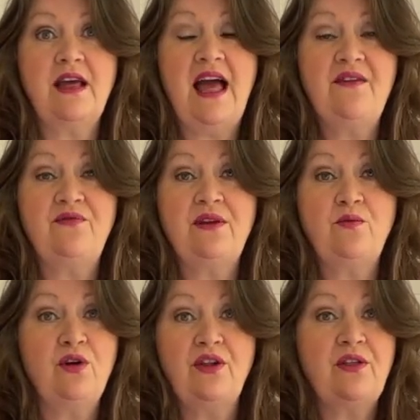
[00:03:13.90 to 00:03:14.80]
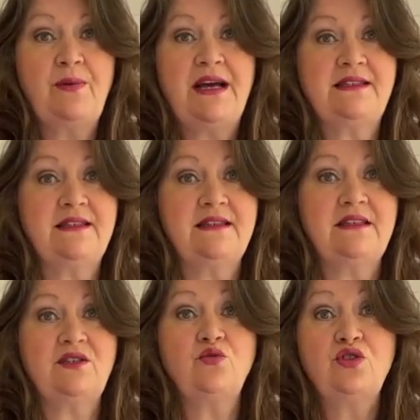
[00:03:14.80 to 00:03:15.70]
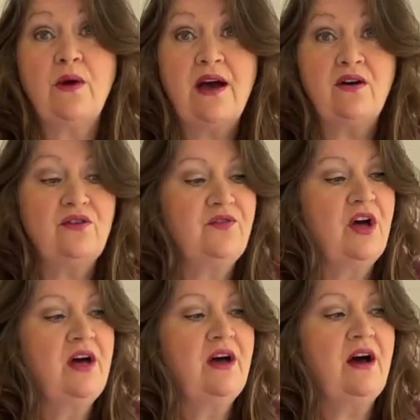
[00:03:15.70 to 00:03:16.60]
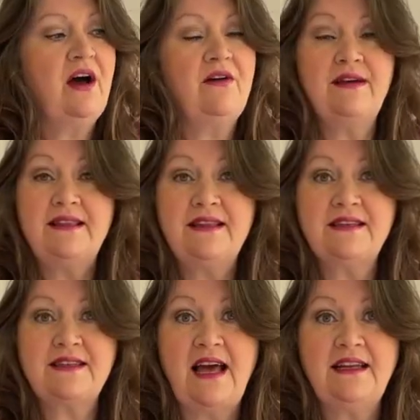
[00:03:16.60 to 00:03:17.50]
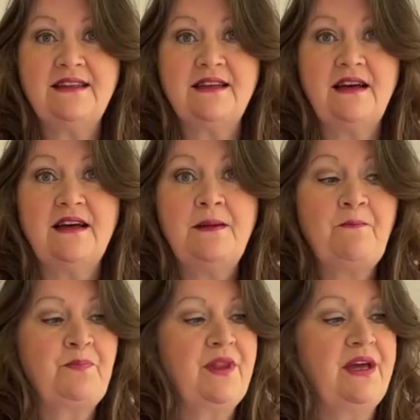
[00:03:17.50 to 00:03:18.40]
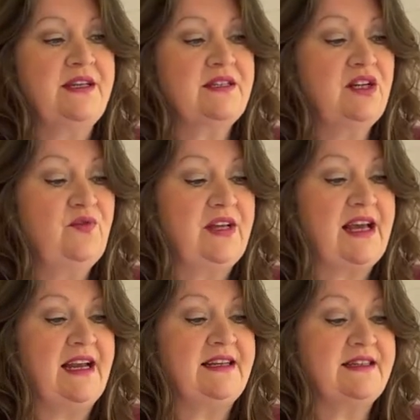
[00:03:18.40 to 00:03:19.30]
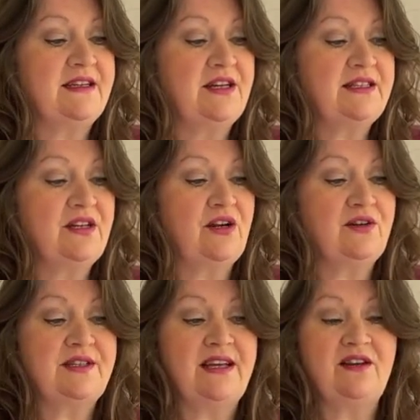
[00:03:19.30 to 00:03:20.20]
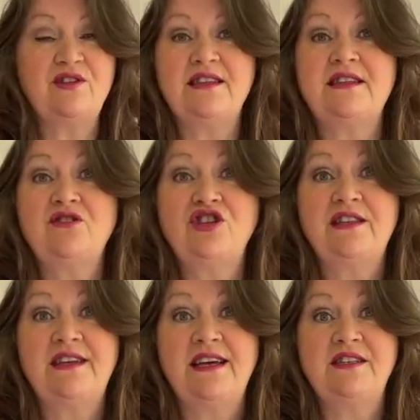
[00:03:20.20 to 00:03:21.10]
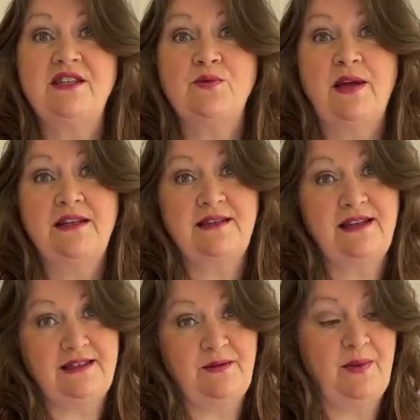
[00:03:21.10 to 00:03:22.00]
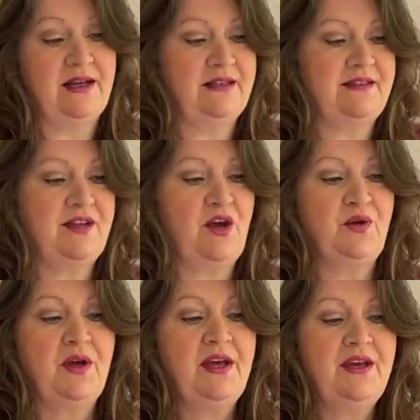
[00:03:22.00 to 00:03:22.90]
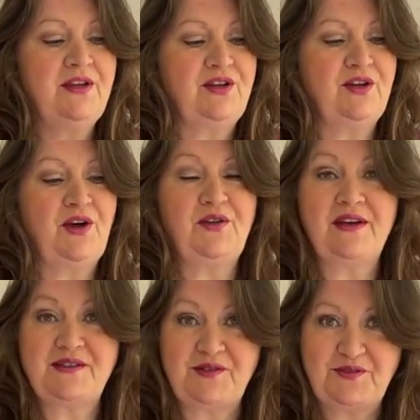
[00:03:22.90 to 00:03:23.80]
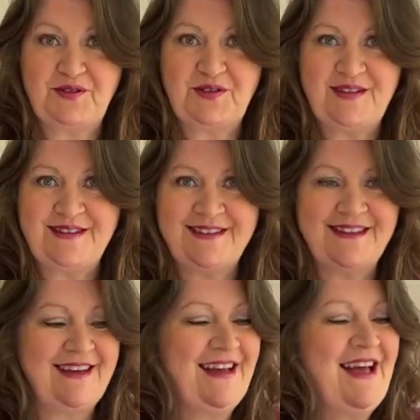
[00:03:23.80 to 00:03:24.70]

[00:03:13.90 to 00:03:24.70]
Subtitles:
every one of the patterns, all 12, are in this calendar. And it's a lovely calendar, nice and glossy, because it tells you the date as well as the knitting pattern. So, you know, that's all good, isn't it?